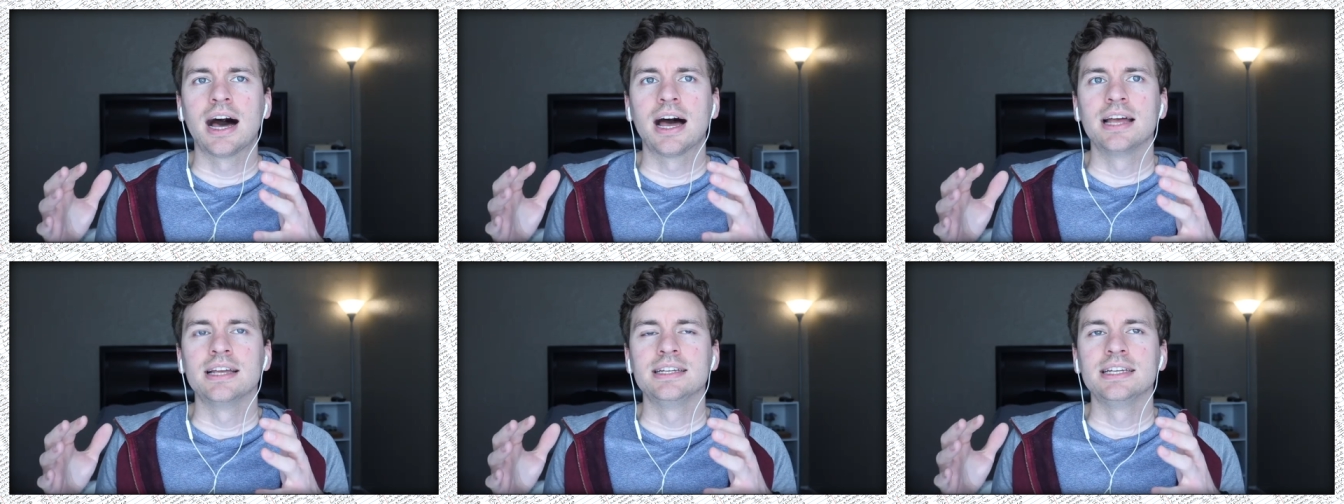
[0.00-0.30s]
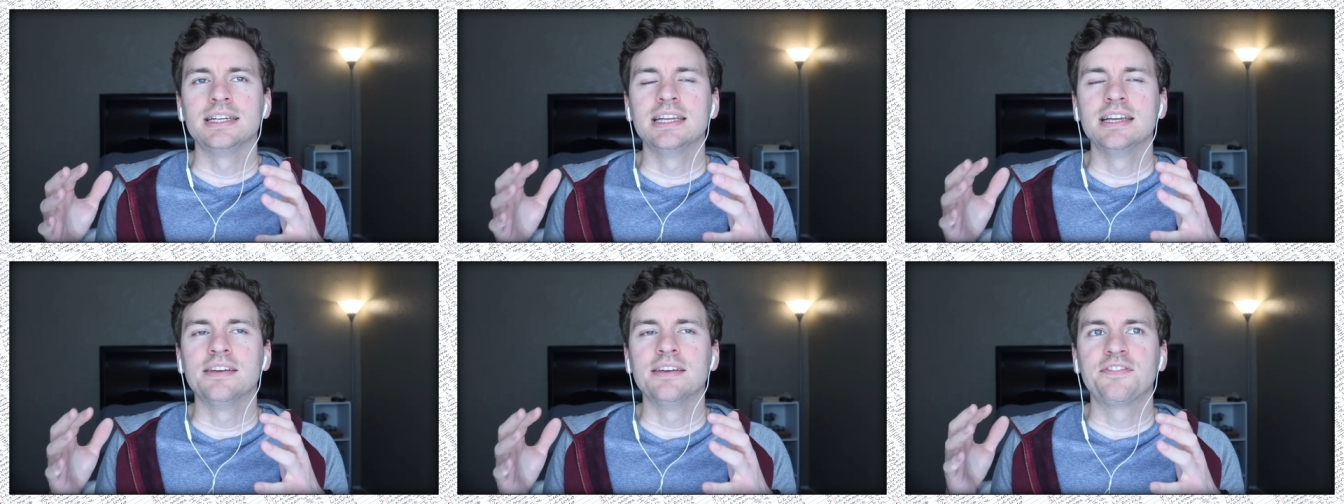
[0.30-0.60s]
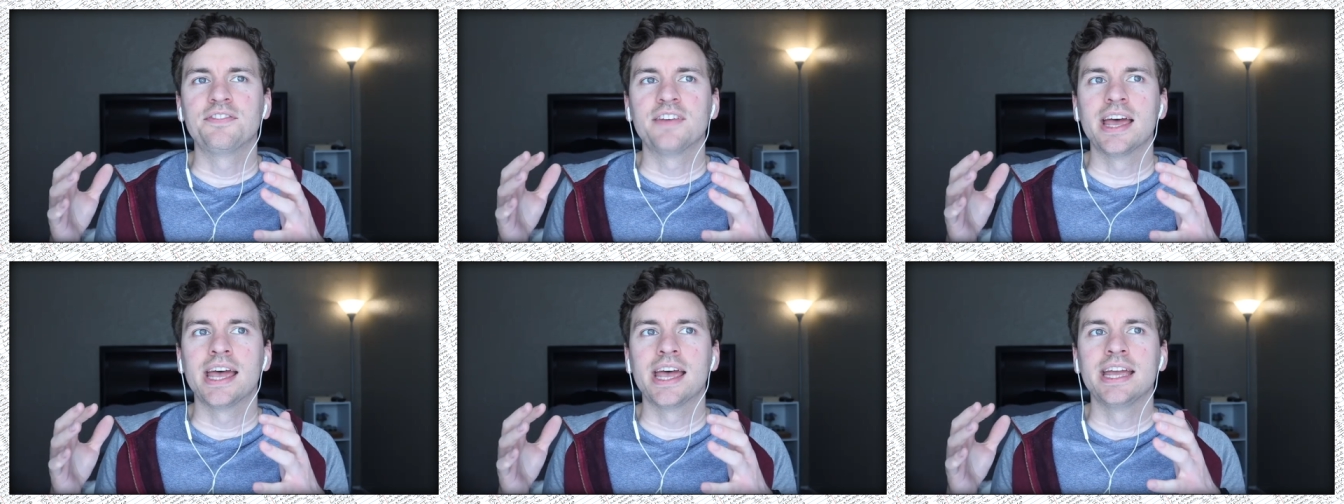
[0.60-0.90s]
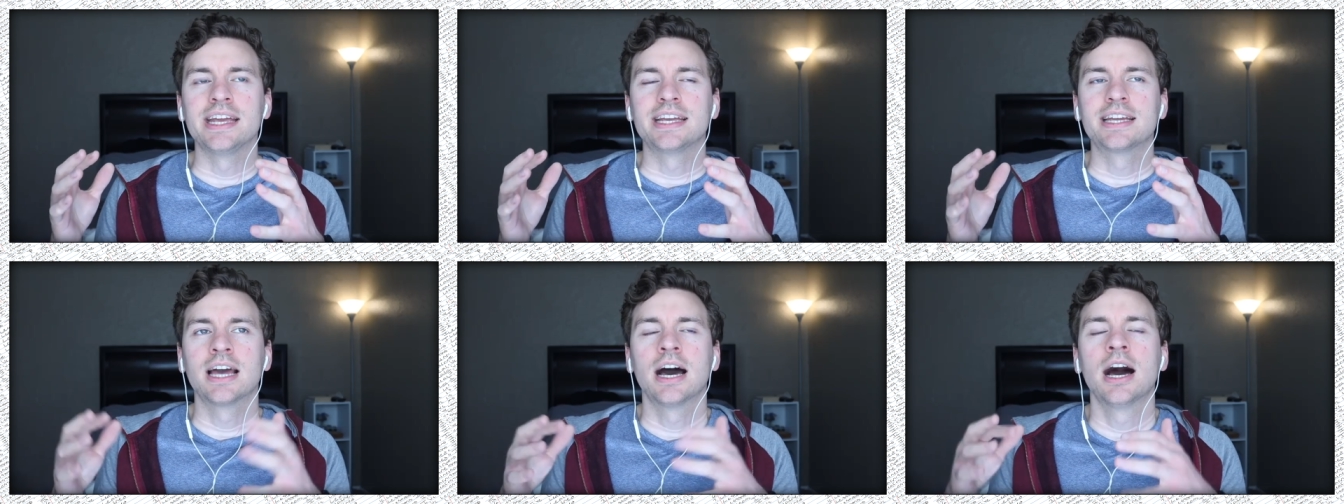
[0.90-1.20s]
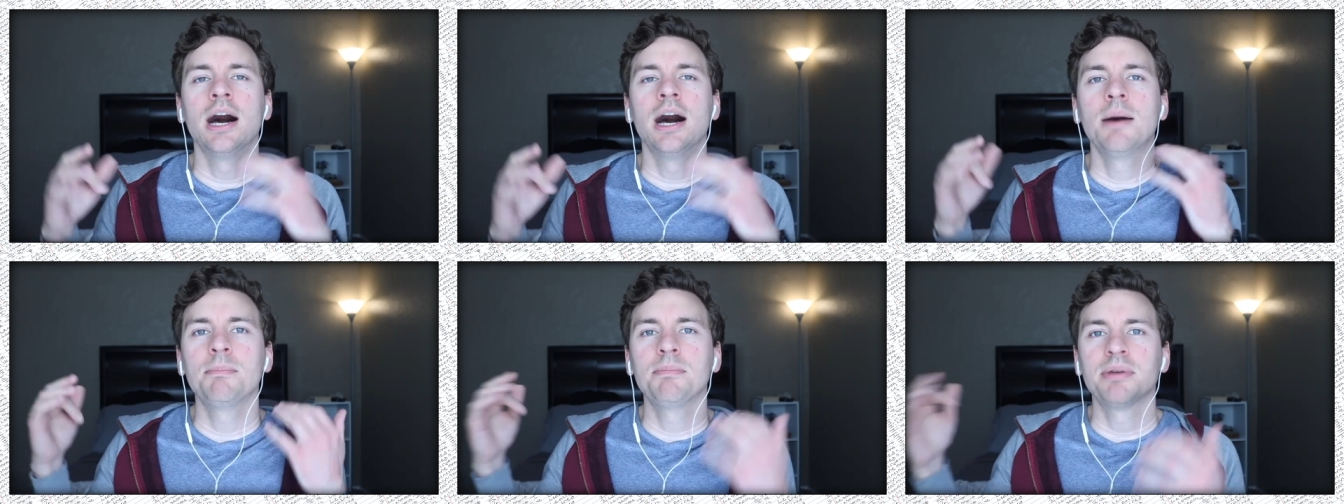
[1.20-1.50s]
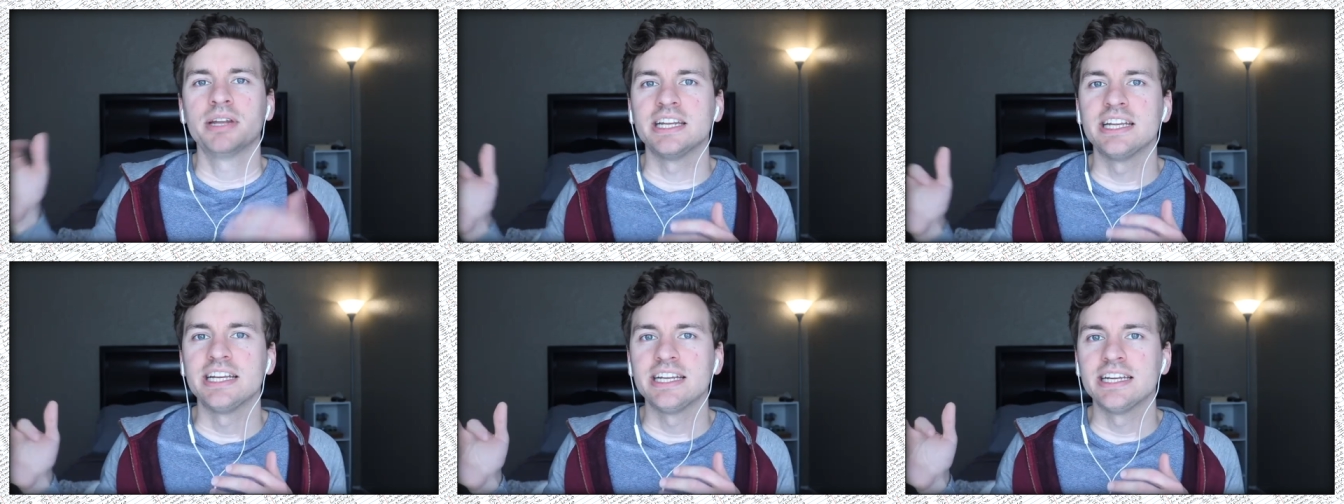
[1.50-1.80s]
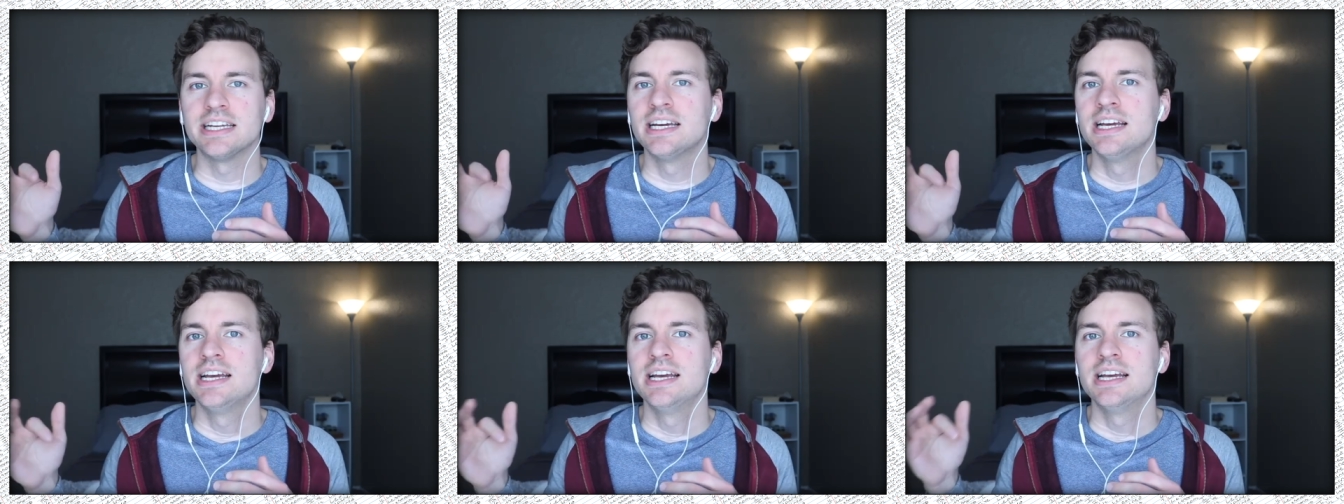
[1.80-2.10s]
if a
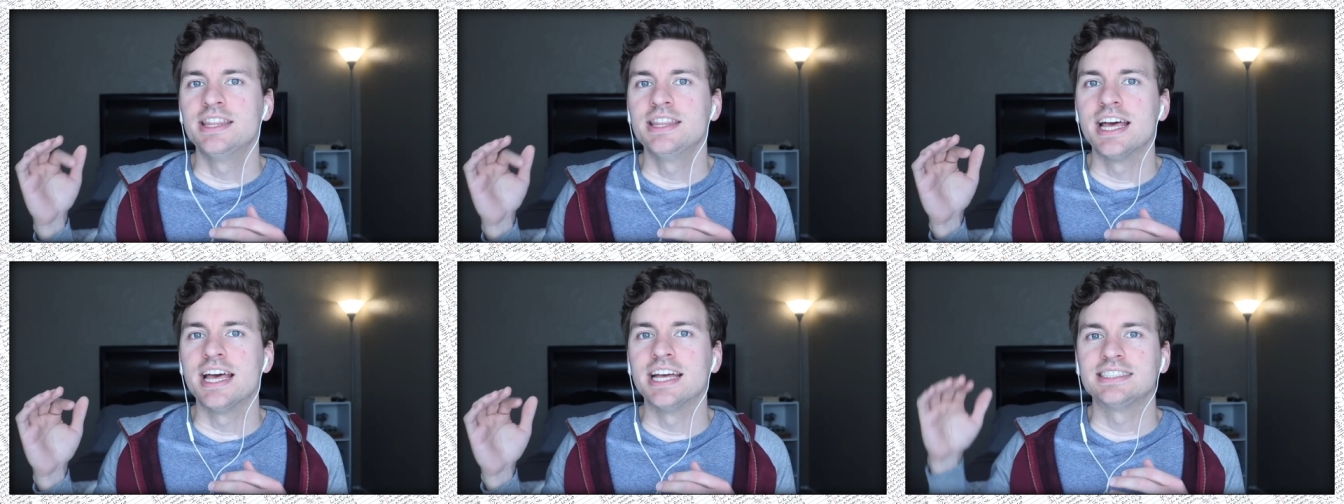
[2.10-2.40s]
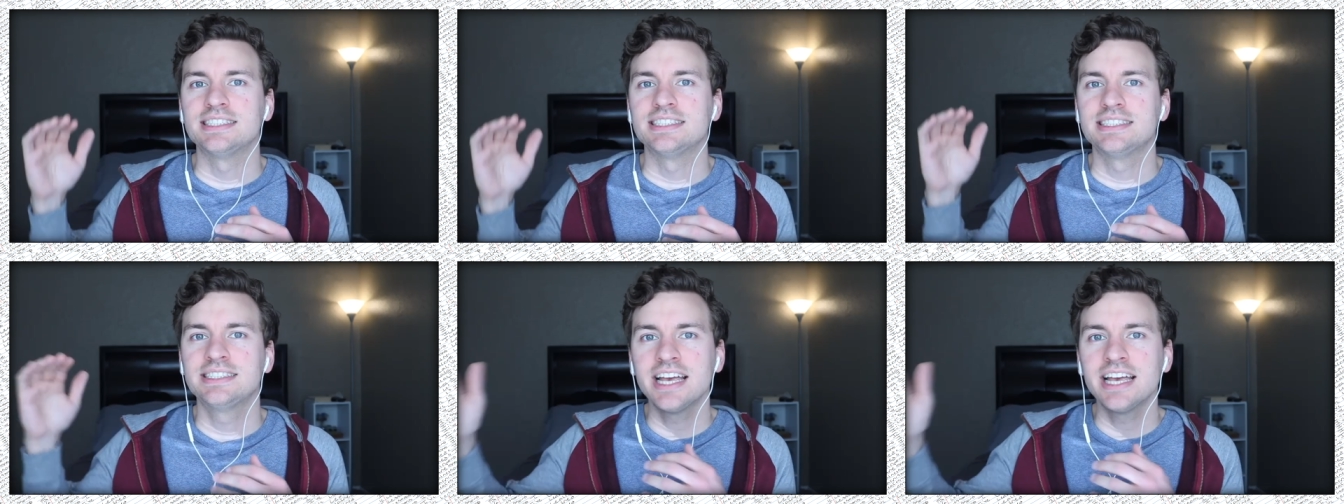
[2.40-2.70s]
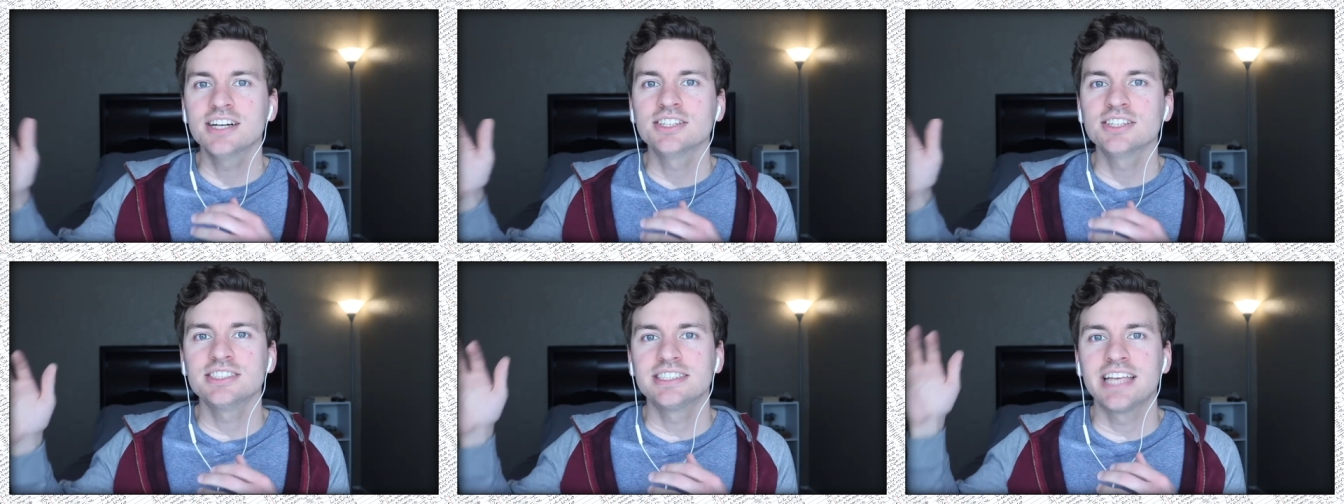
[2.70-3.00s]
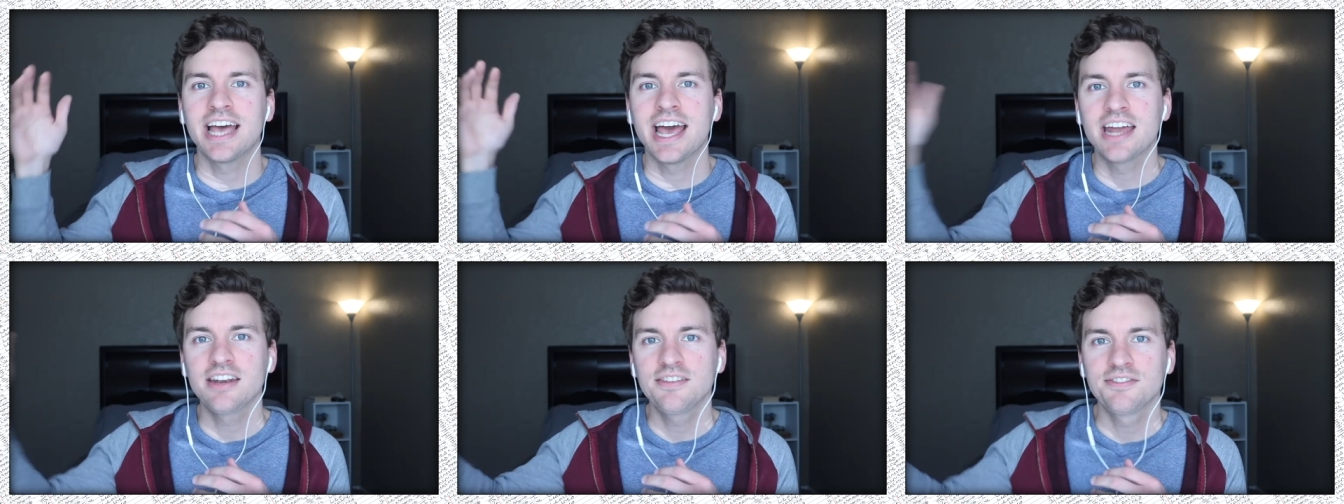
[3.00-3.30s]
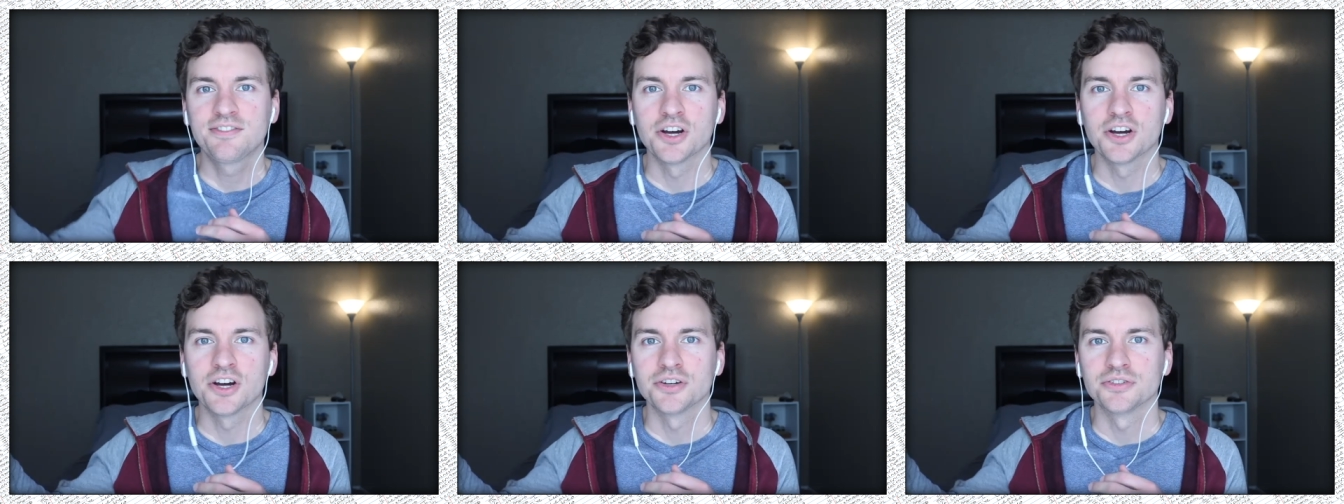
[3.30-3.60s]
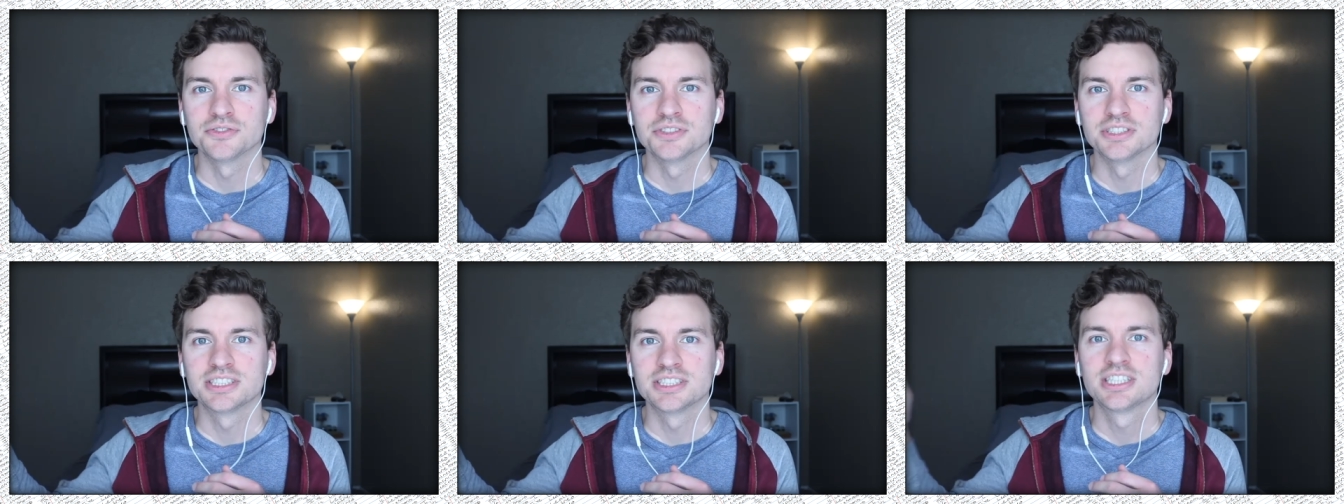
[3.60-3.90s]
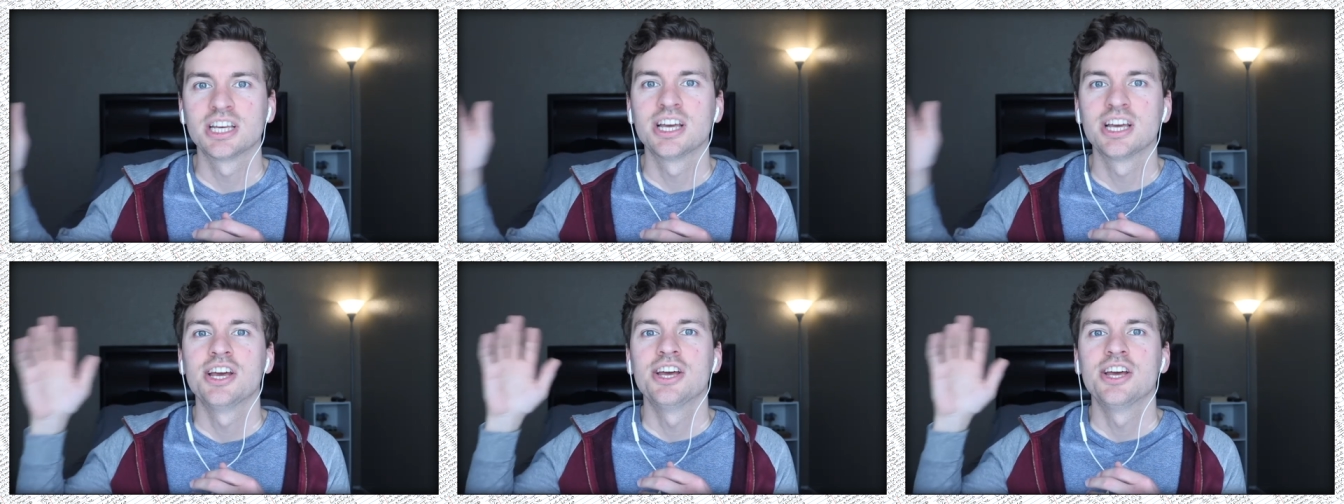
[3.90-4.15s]
company that sells headphones